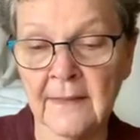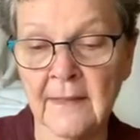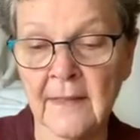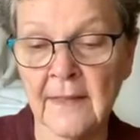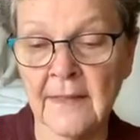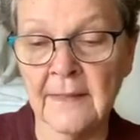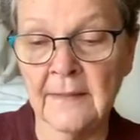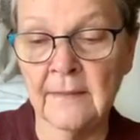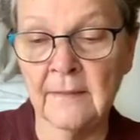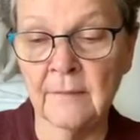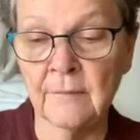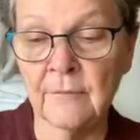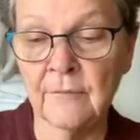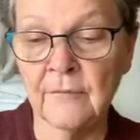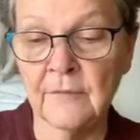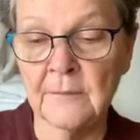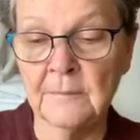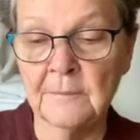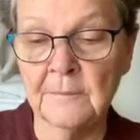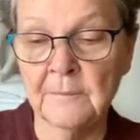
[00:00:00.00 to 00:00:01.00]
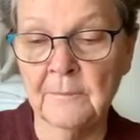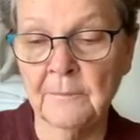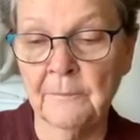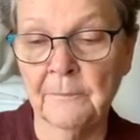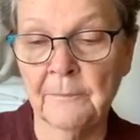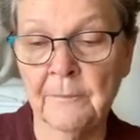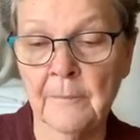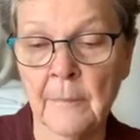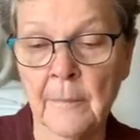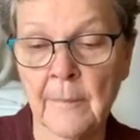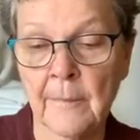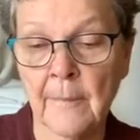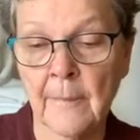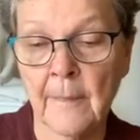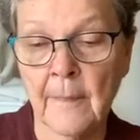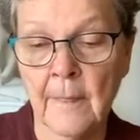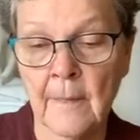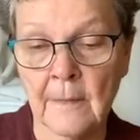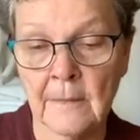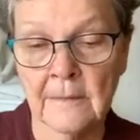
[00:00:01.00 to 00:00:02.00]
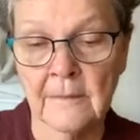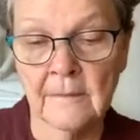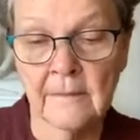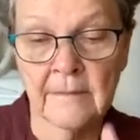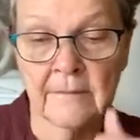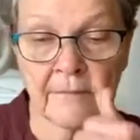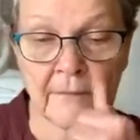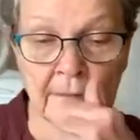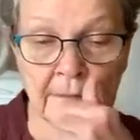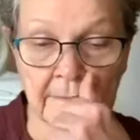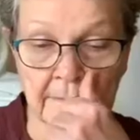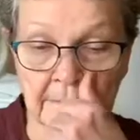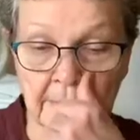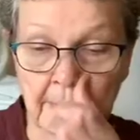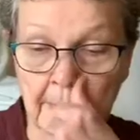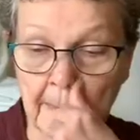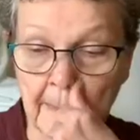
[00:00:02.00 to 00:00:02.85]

kind of deliverance.